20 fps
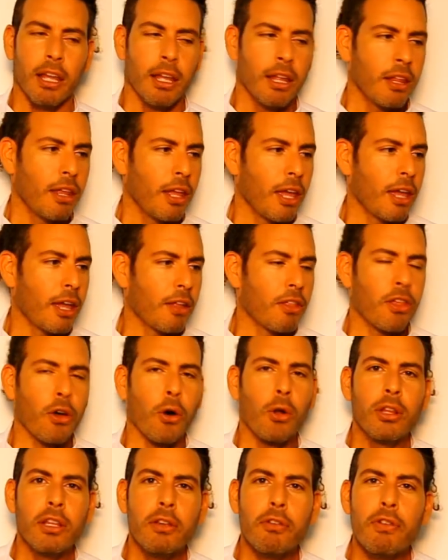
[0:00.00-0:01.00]
the
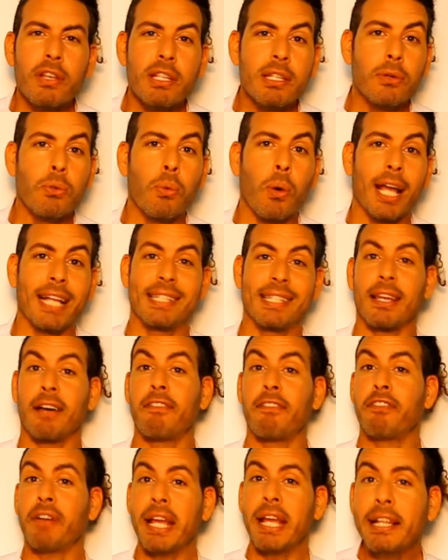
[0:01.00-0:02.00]
only reason why it's
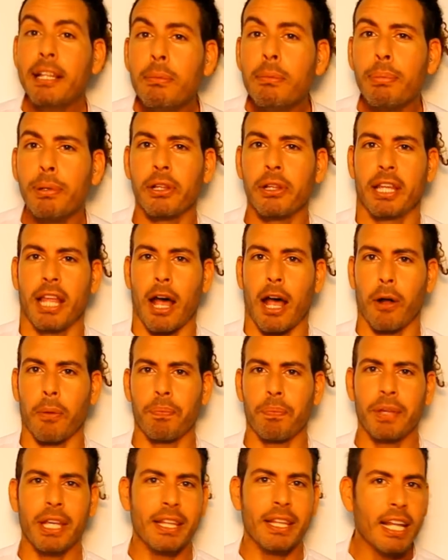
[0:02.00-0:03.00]
available
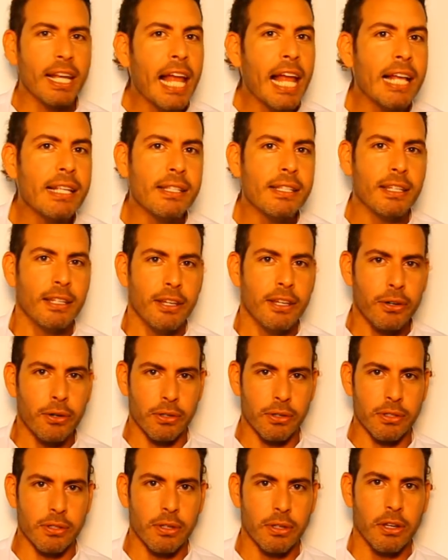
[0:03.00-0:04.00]
now in the last
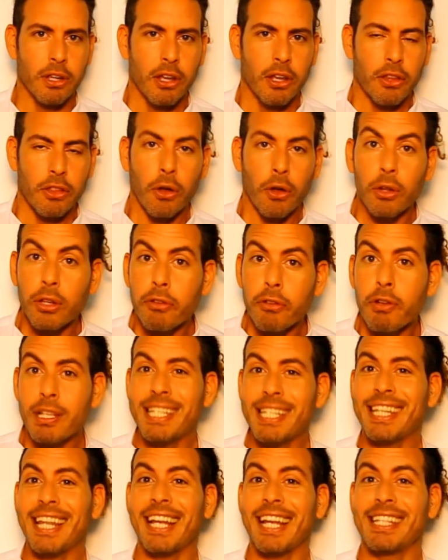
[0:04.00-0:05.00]
years, the only
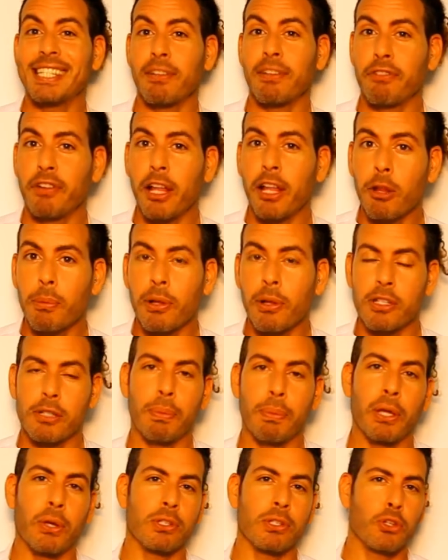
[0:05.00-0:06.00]
reason that it's available is
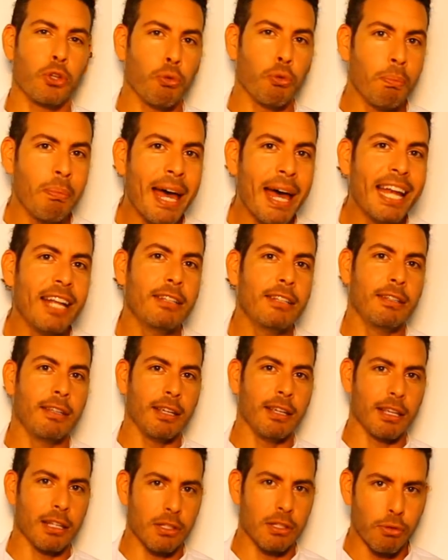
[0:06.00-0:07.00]
because
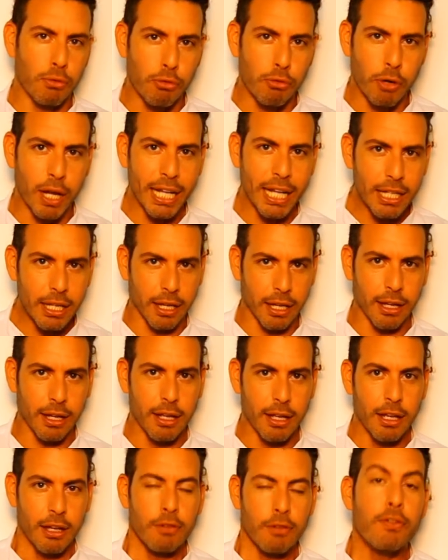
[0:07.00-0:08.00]
humanity is ready
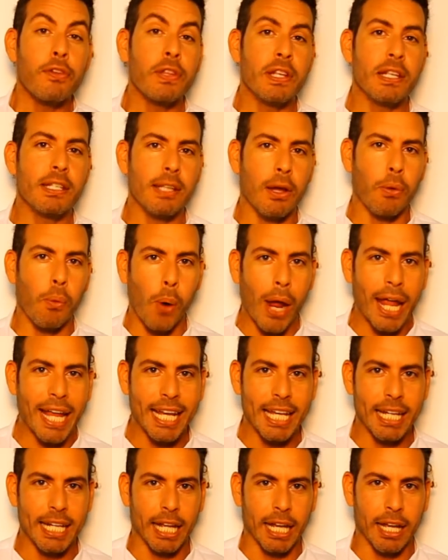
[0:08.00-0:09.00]
for this
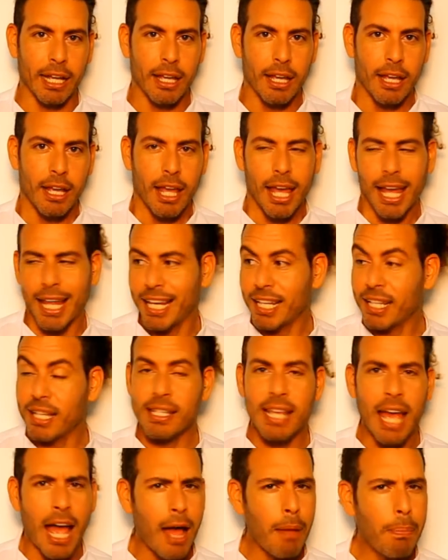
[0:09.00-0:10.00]
awakening. And it
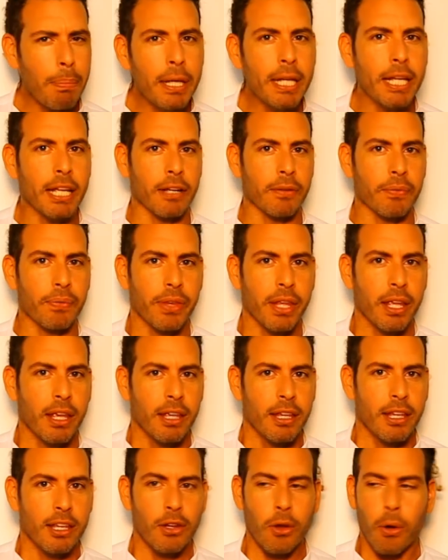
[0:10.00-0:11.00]
is happening.
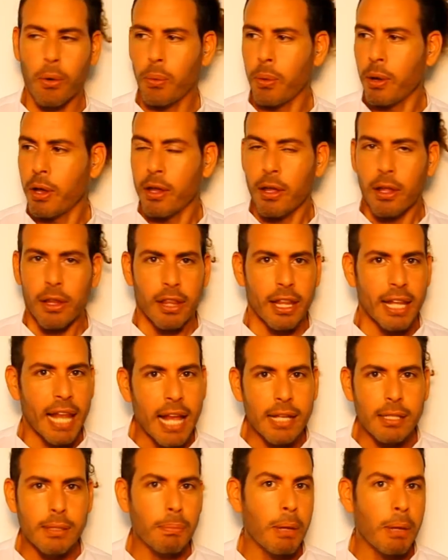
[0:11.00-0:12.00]
The
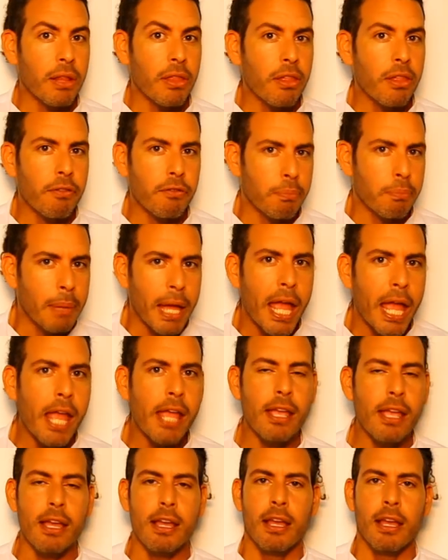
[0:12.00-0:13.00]
last month of
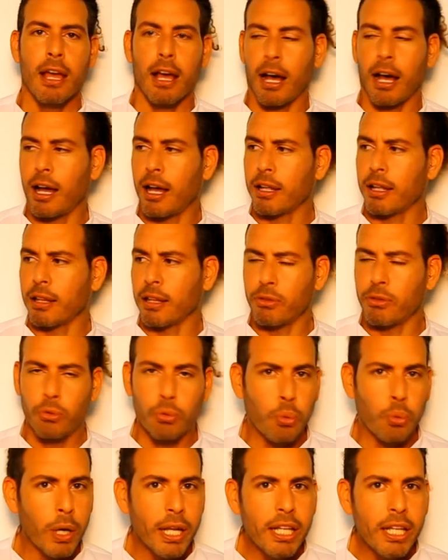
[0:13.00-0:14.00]
May
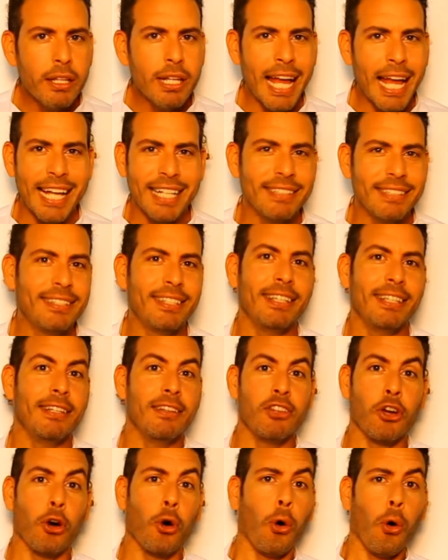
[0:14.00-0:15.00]

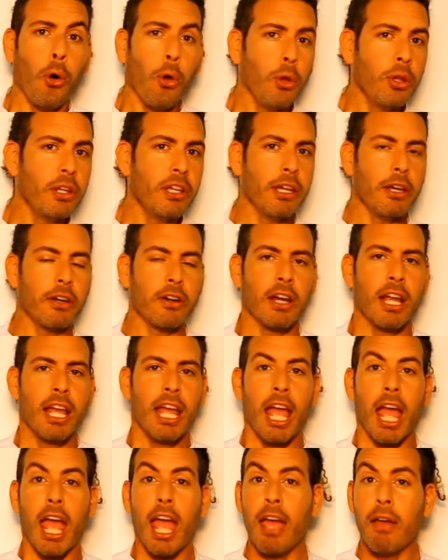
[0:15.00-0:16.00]
2019, the whole year,
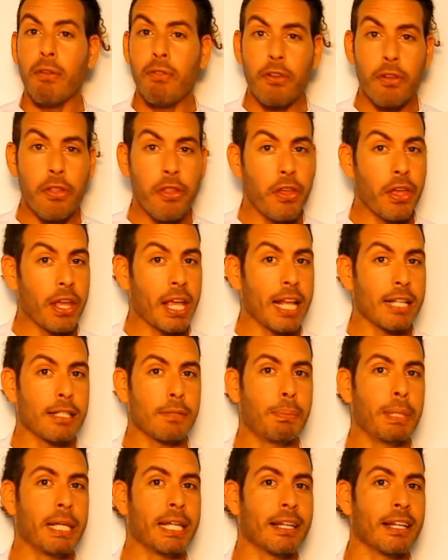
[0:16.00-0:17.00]
everything has
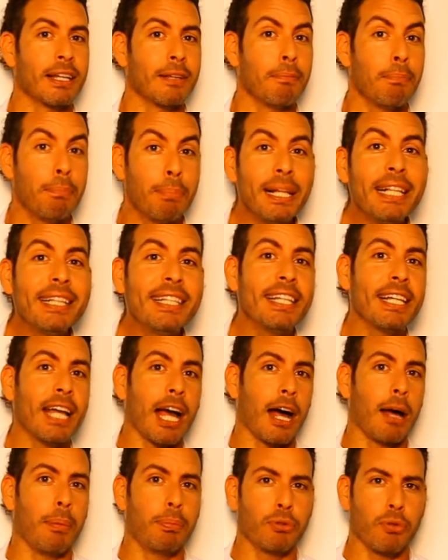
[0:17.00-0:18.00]
been building
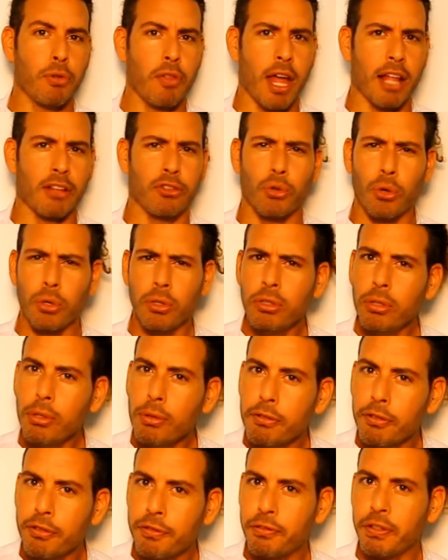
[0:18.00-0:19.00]
up to that. Don't
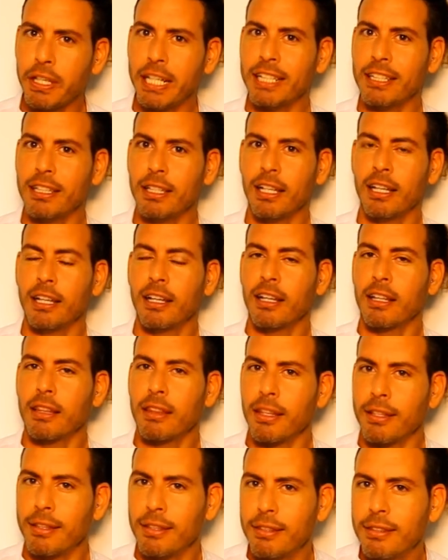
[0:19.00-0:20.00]
you feel
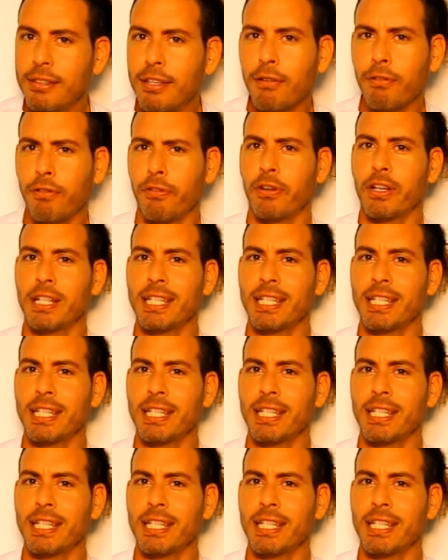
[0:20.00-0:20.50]
the different